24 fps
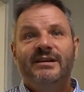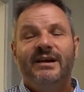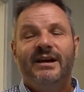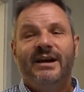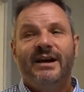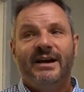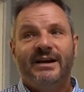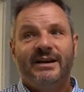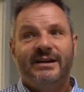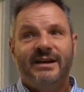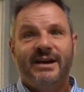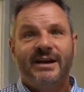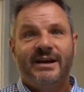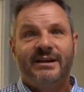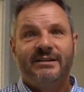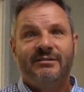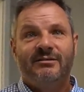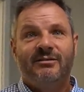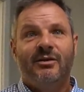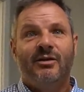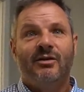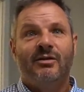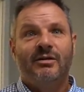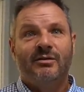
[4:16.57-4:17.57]

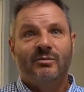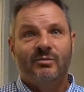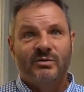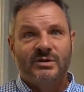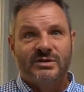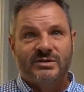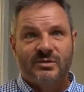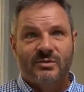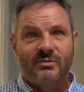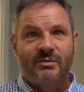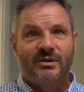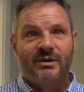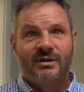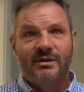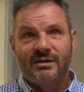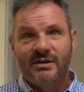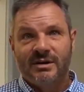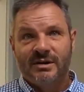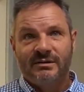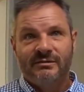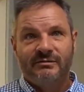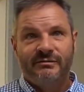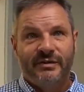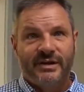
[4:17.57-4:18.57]
And learn what's going on
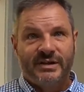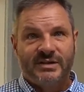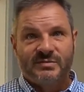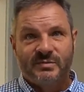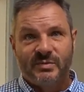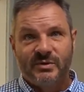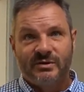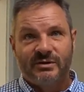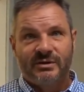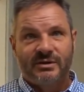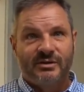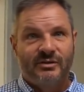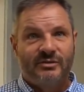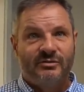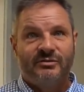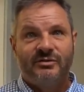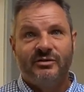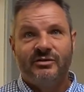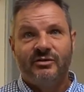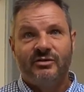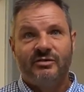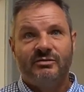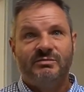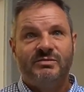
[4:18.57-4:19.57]
in Facebook,
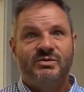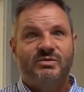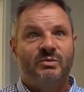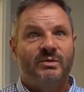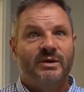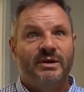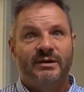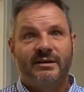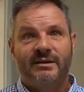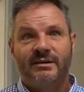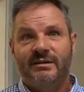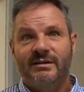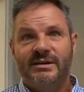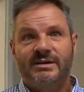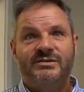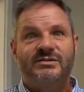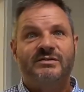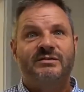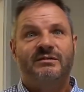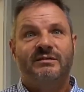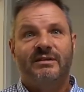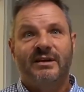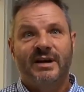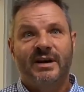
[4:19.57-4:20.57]
YouTube, Twitter,
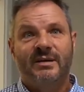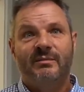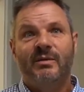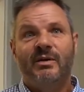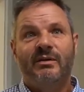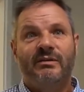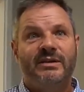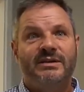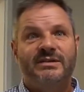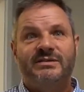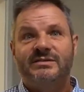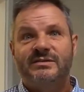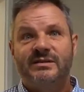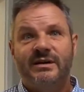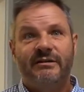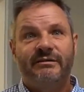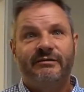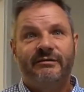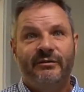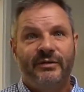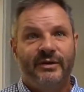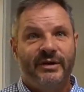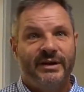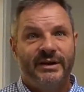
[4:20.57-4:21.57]
Instagram, all that
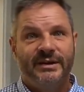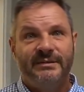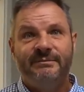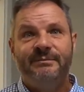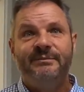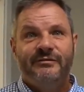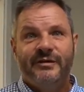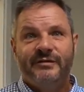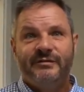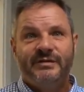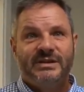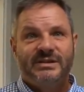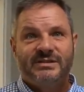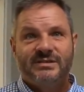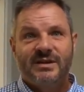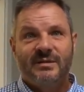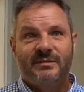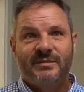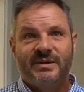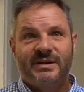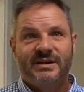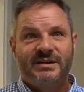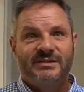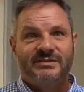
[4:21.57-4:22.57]
stuff that
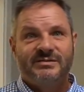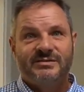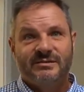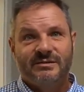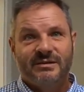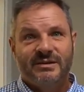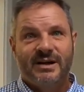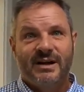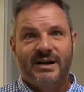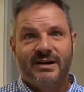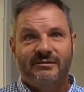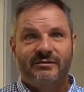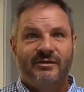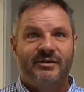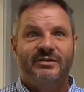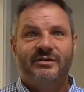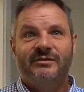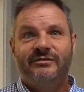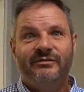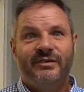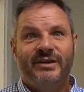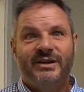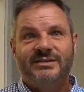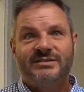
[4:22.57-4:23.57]
50-somethings are kind of on the
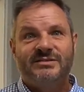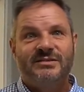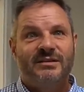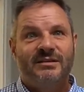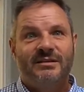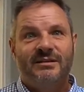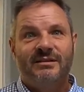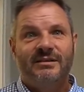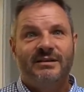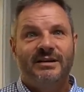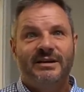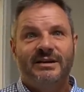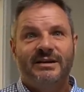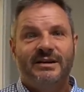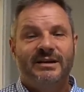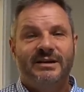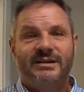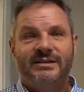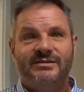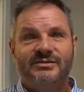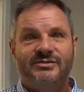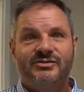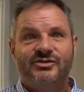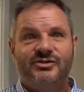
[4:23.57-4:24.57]
fence on.
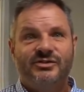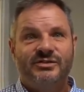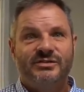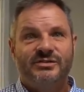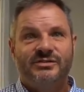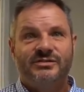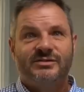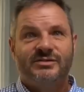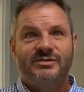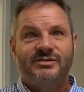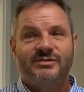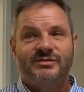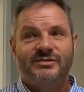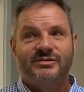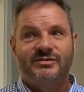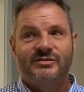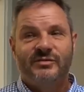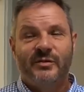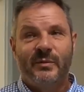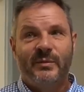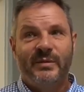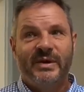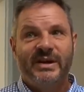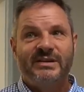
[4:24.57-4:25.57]
And
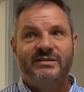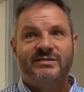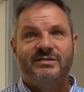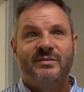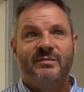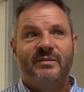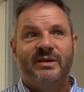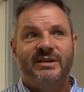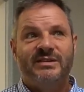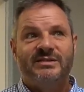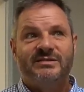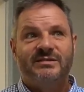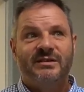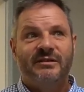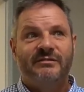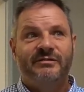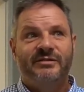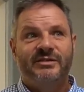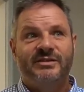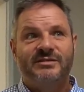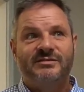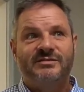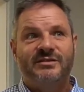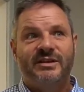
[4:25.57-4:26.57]
to me, some of that stuff
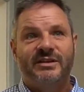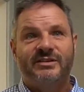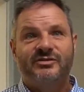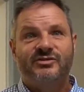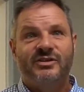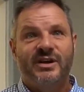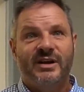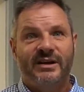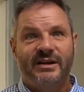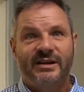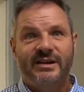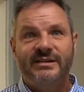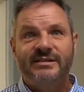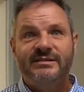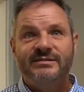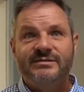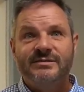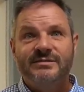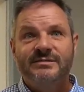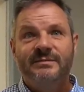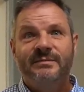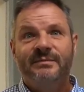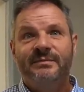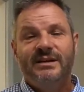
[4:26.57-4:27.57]
is like
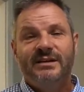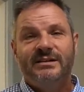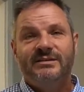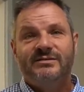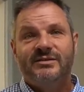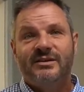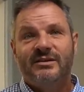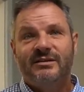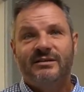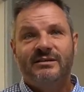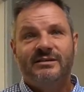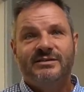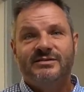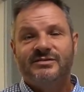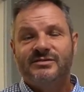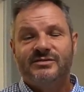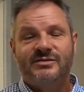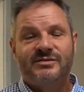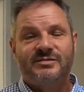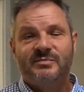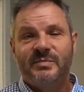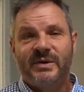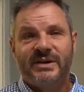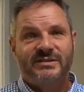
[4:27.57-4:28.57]
Chinese, and to her, it's
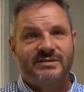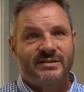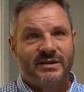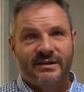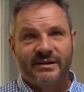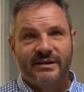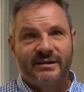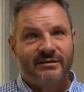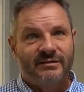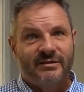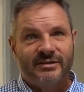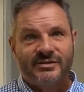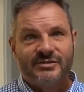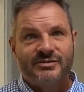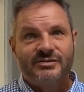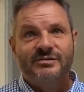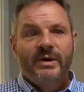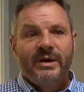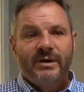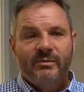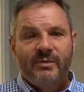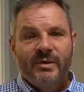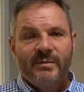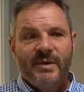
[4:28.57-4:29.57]
just basic English.
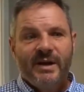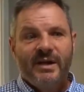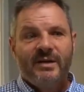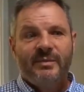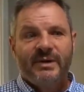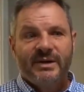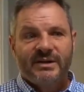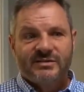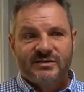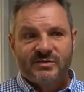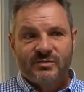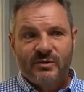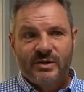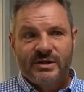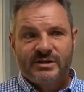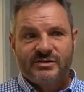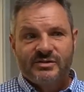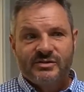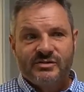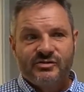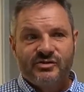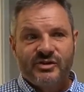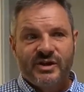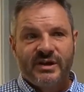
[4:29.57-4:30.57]
We made a big switch
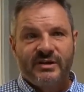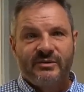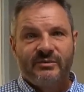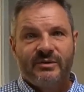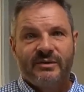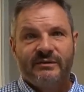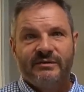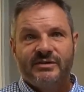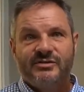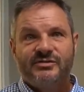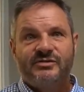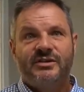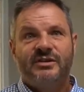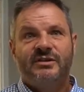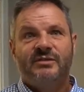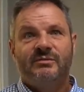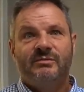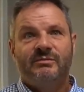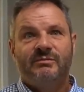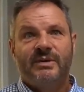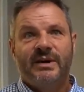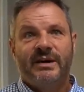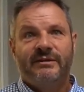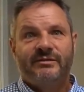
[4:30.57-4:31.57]
in January of this
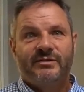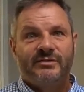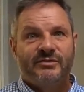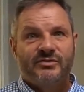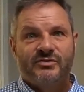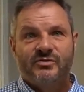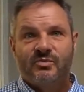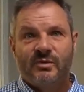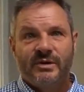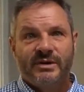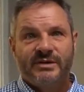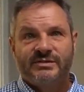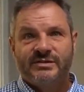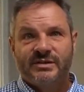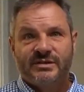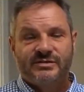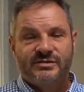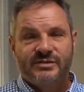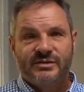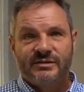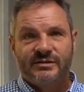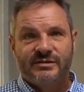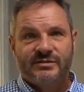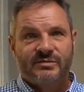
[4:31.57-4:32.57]
year. After
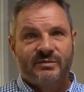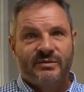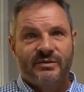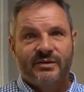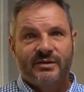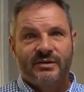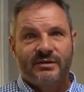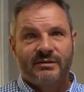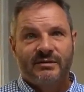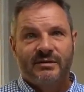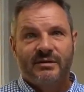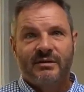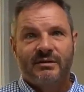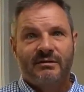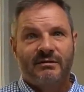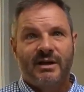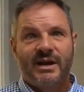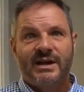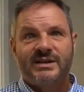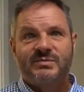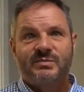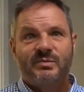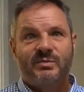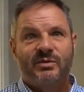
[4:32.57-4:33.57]
26 years with our
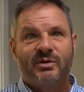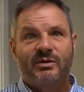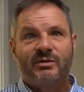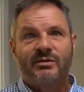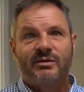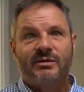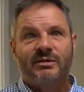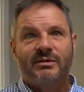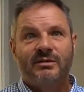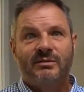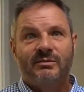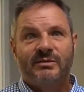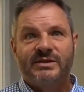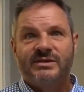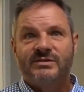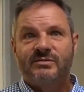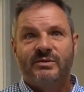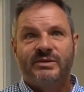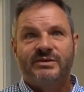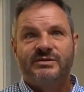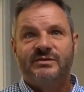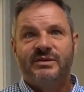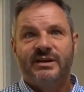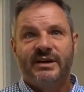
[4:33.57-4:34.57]
last broker, we
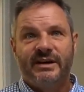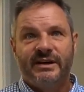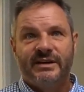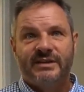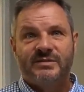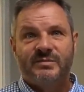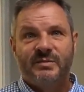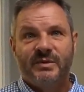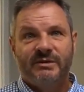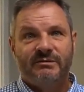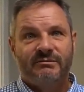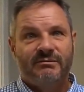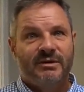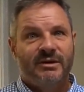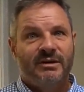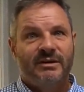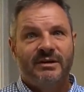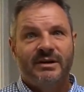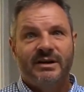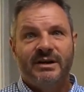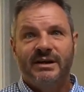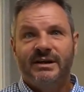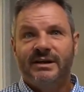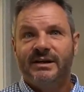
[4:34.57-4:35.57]
switched to eXp
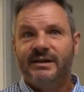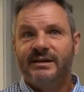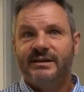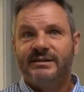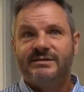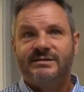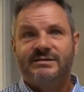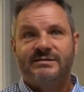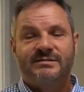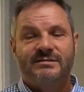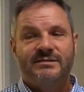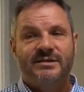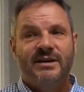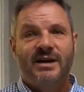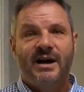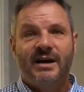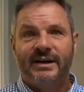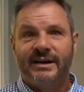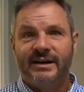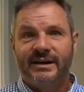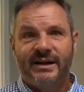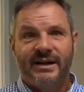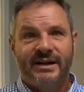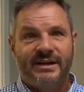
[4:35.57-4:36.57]
Realty, and it's
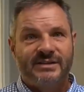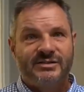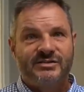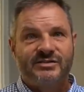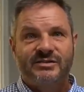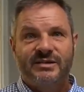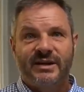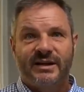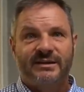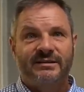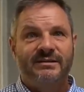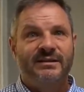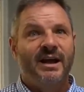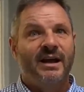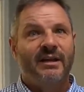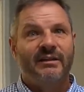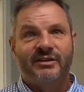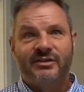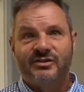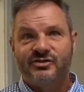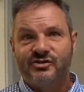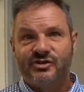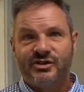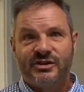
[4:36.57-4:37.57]
cutting-edge
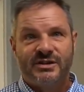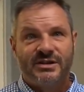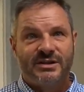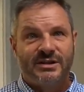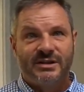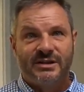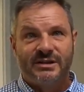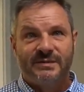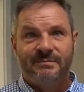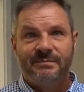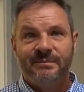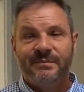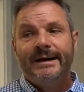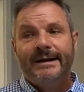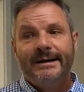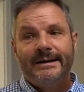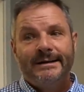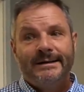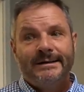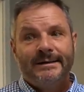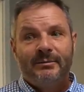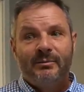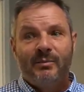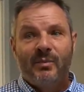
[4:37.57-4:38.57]
technology,
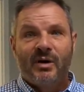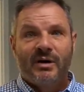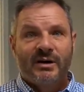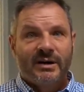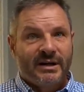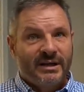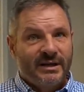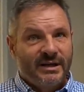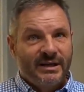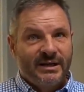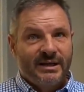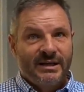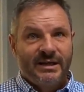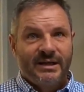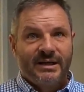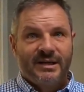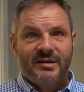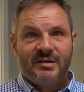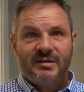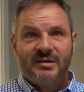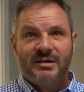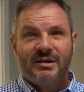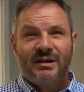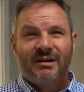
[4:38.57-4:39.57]

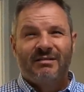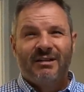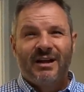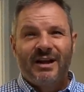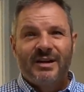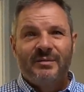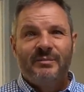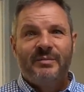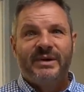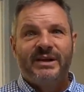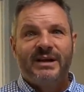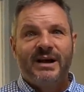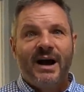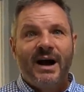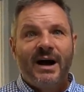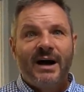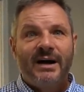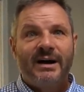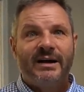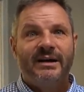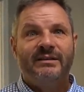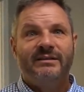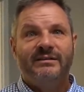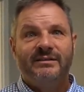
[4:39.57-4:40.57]
marketing, a lot of
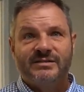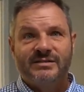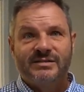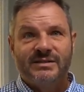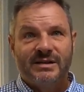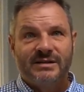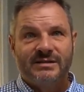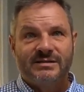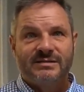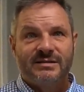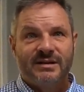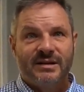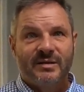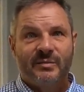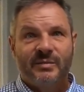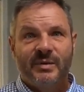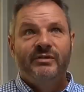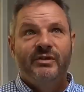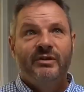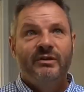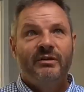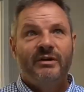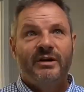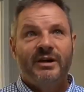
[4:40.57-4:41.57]
behind-the-scenes things. If
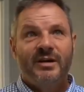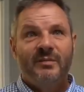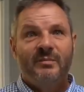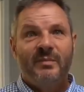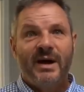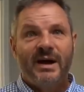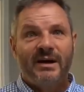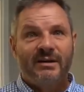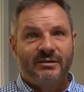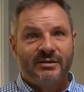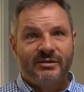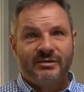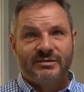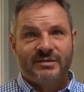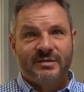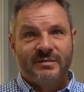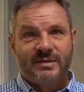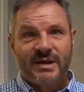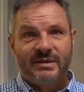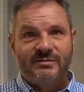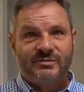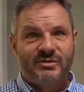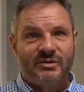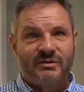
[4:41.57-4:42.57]
you look at a mountain,
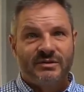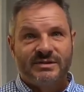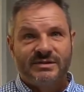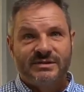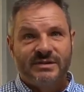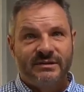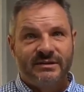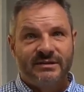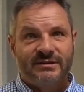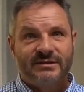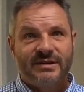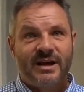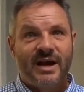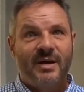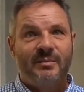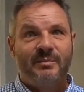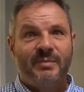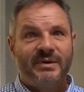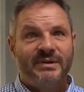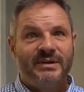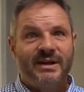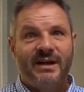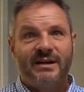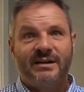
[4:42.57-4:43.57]
sometimes you only see the top,
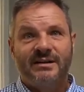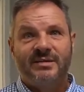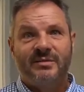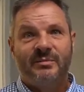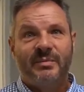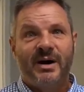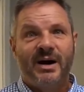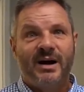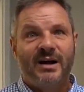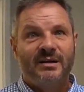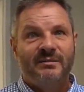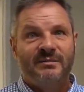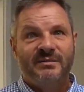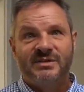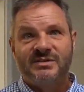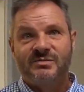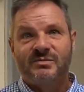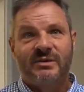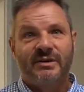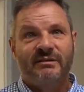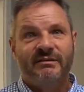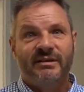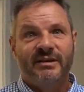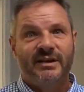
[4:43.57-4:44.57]
but down at the bottom is
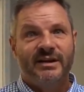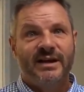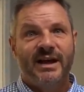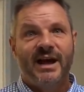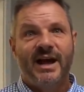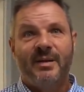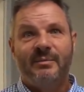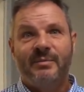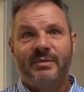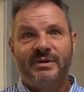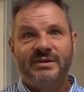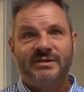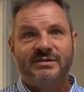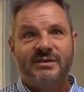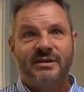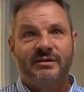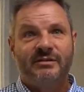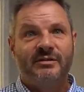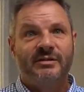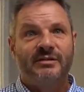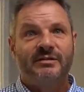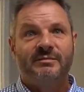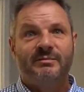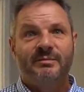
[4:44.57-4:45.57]
where everything happens,
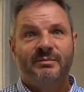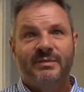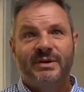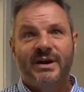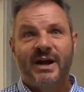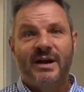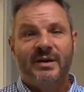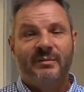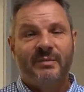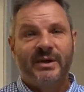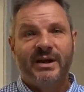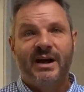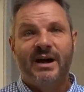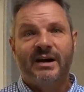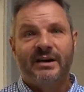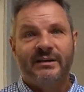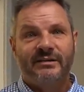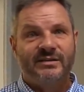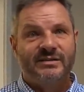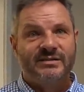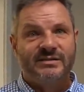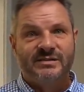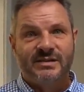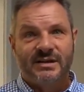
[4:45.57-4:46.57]
under kind of behind
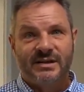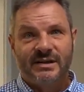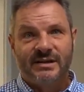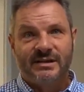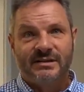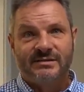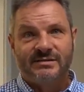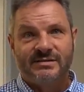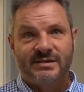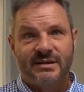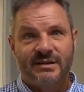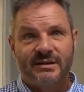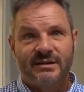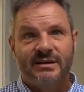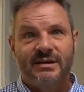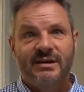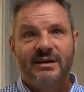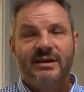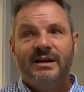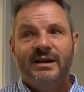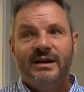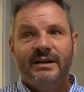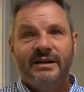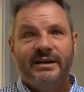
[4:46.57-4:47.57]
the scenes, and
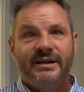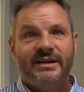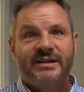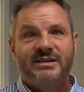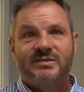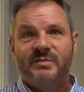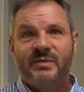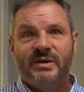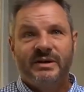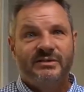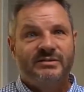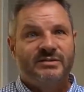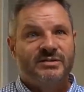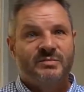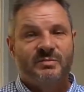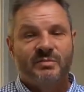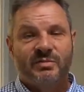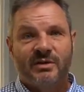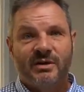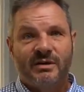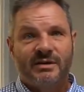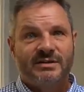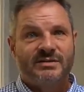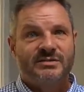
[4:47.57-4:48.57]
eXp just
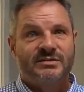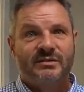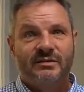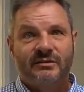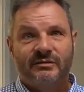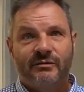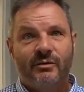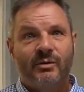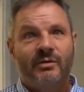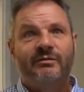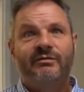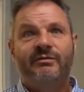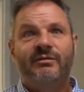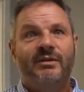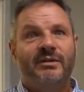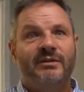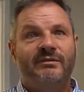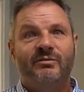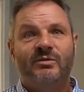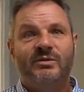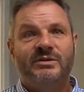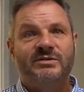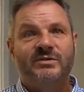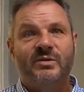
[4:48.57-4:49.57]
brought us to the forefront
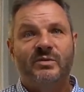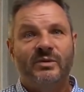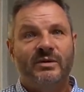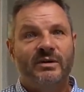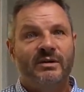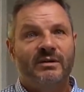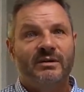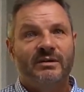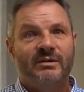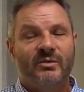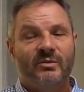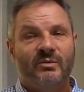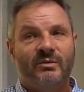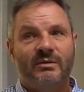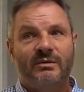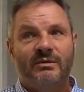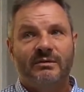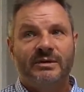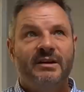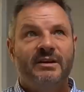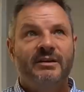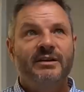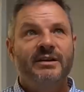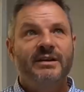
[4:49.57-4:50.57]
of what's going on in the
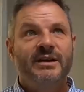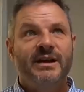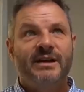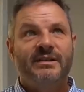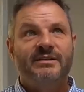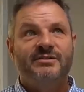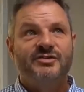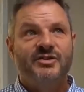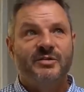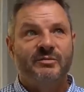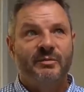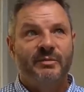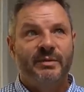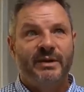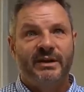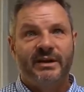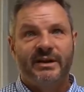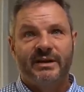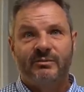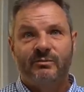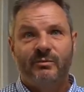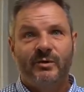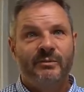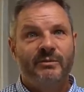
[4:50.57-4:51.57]
world. Good analogy would be
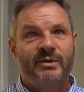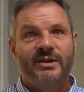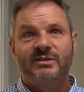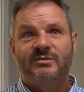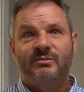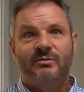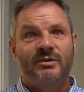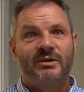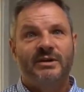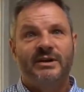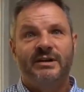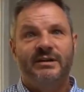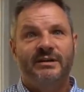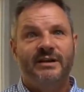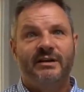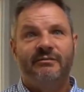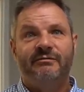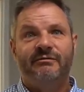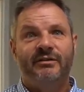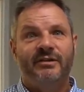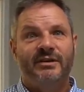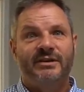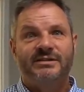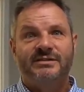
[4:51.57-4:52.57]
like we went to work at
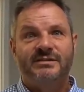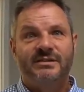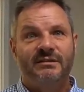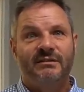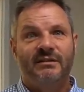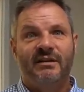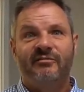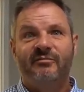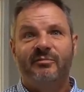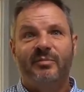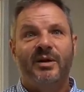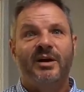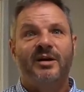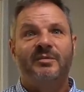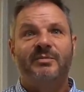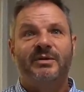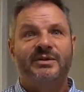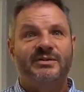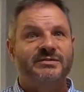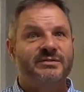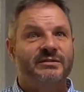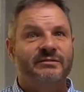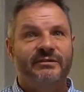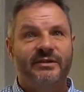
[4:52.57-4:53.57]
Netflix and left
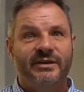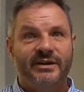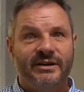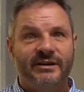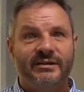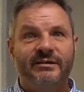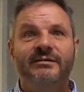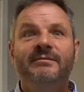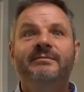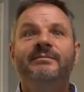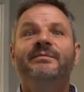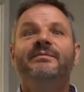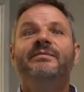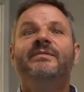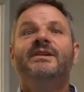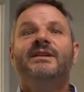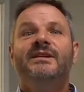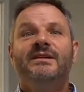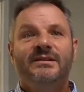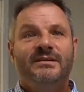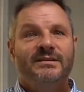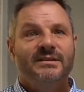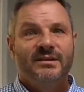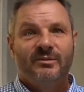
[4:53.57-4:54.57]
Blockbuster Video.
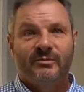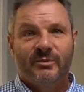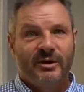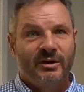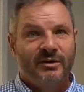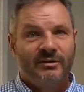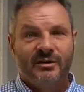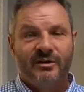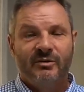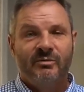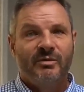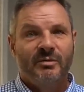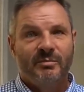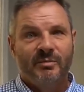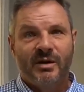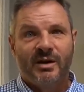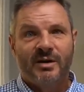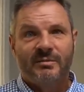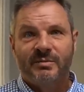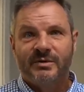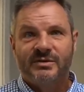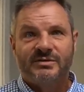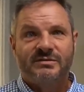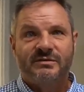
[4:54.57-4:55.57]
Okay. And we all know where
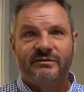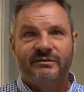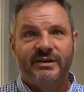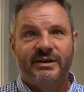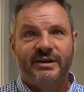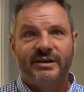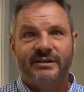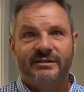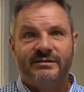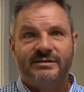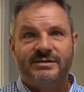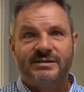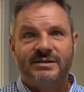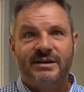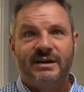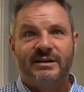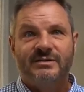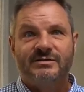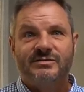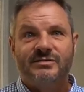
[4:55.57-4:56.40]
Blockbuster Video is now.